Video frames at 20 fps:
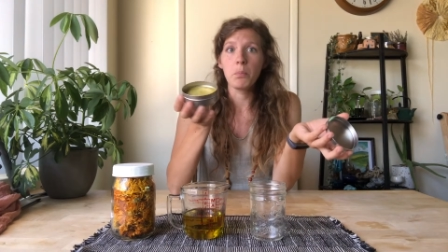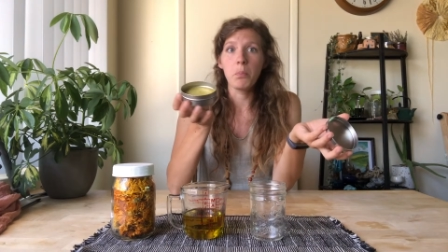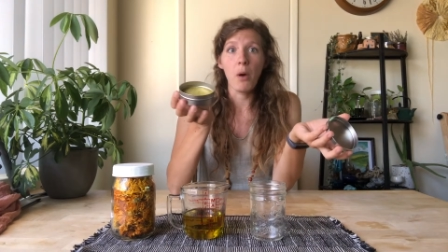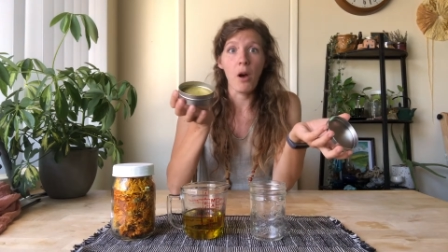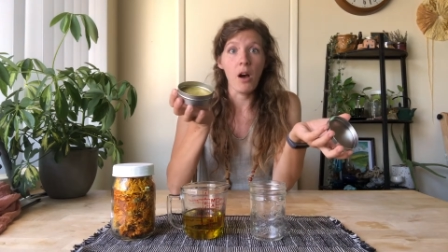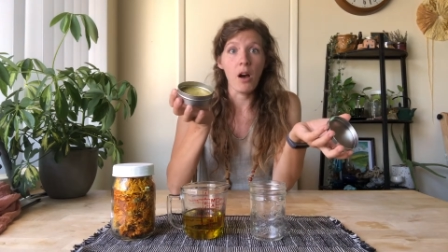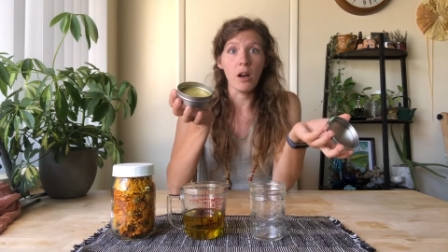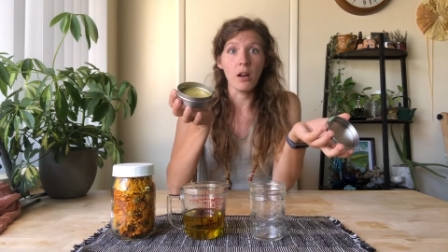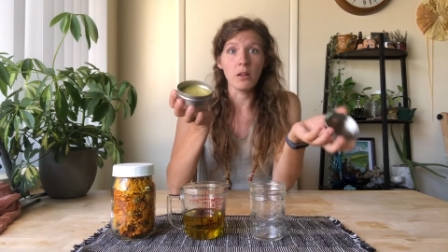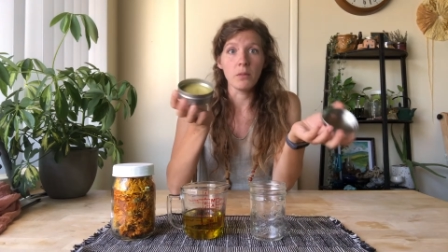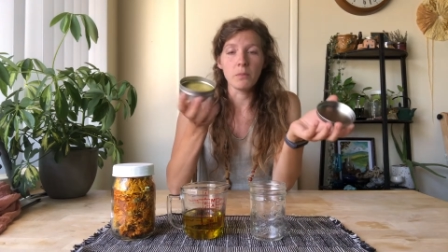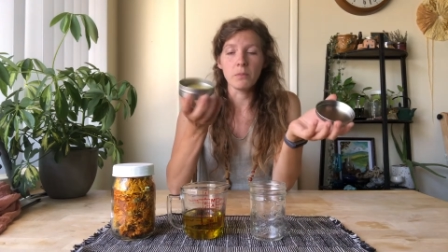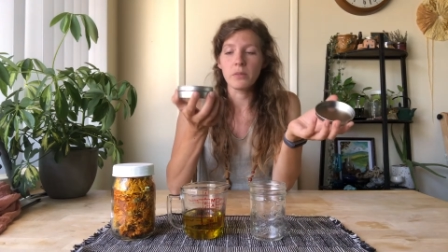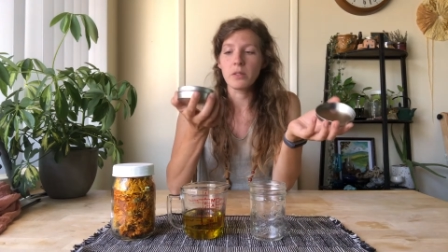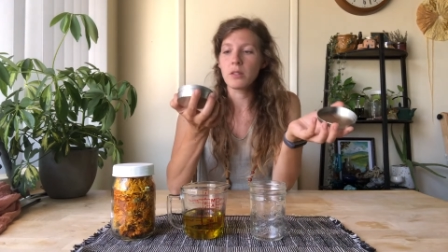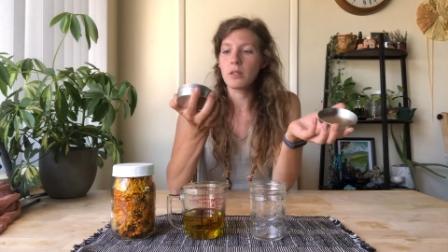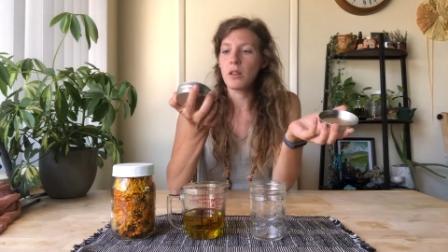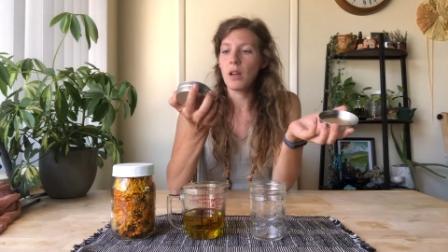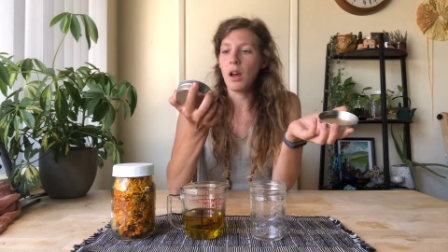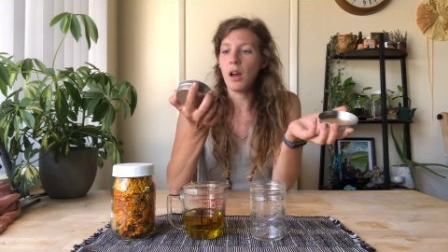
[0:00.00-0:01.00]

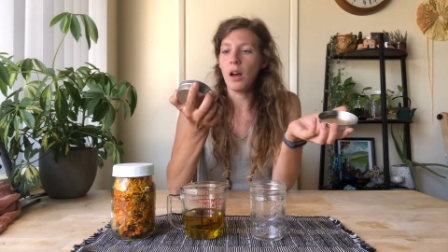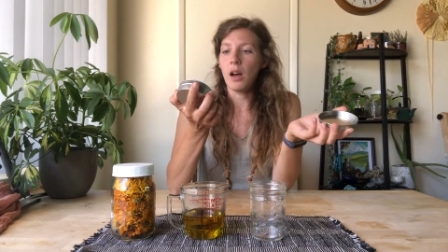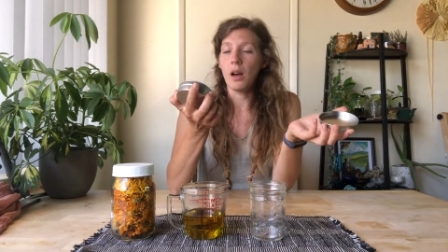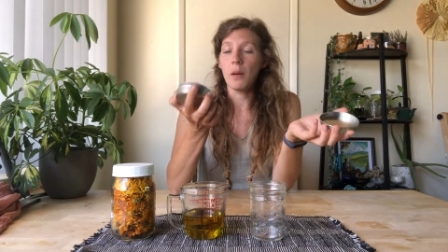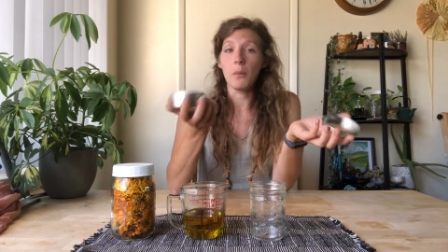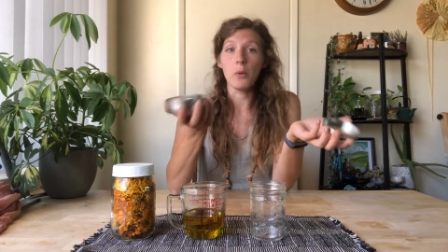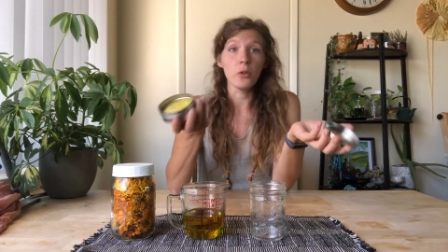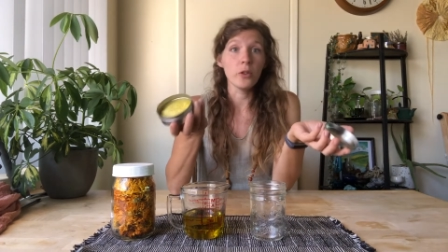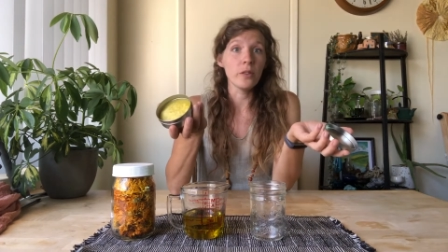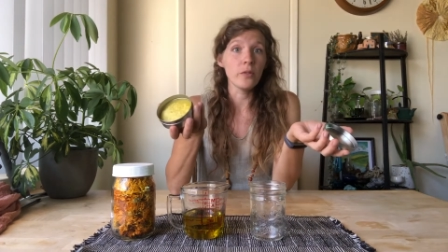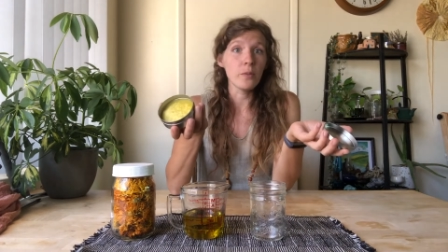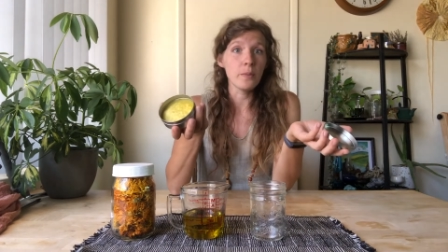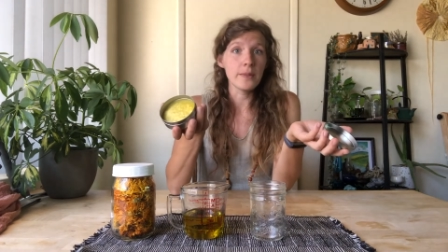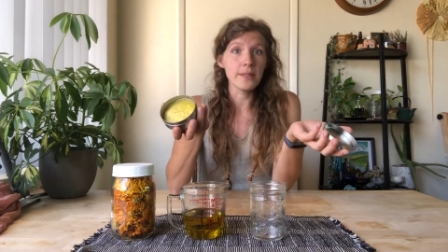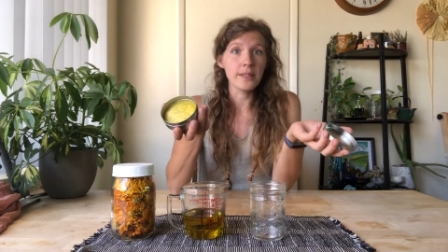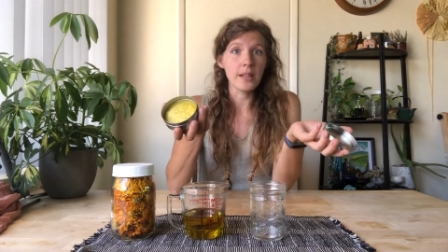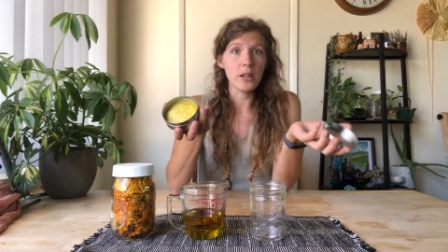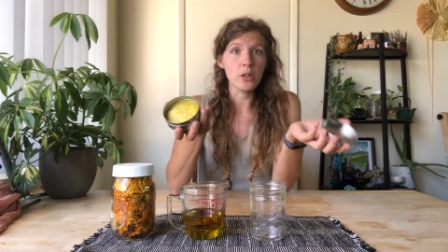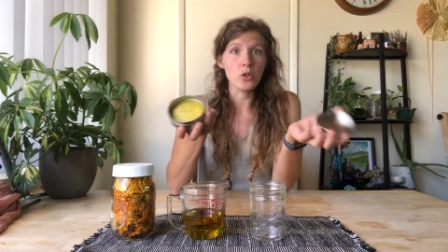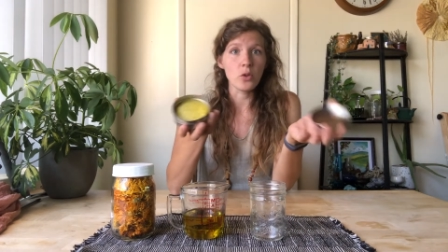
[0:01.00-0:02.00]
balms, or even
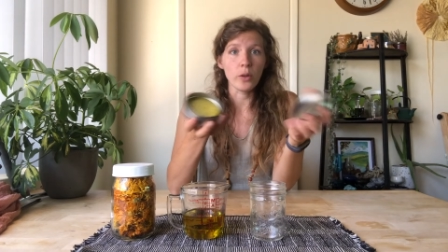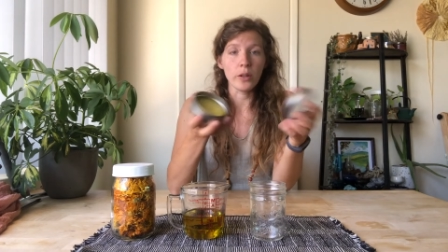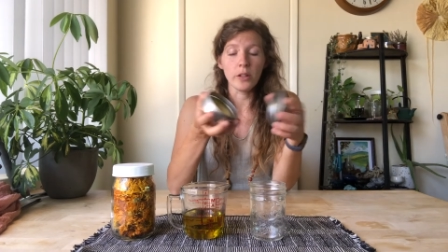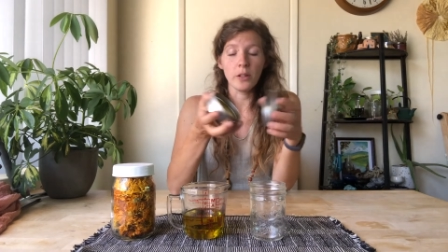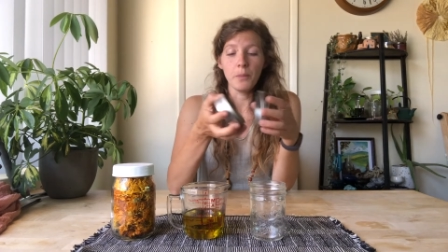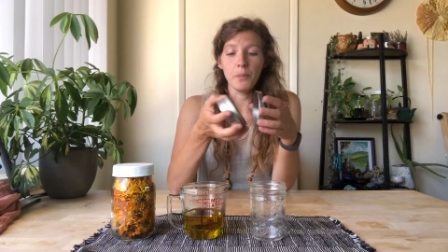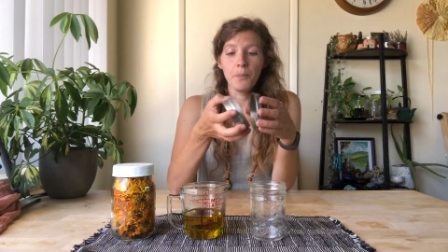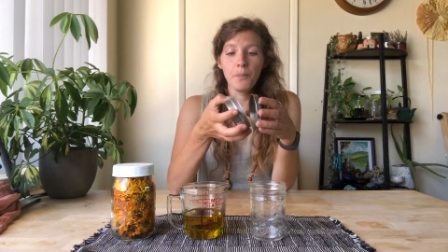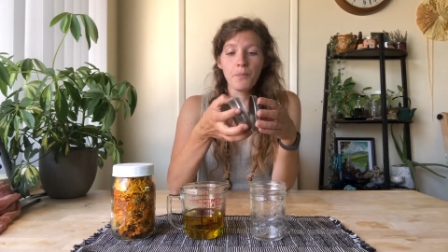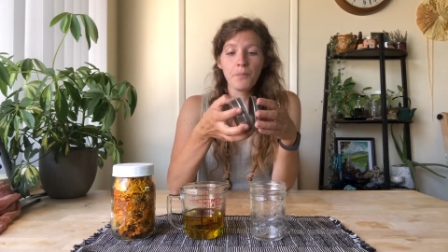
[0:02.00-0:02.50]
massage oil.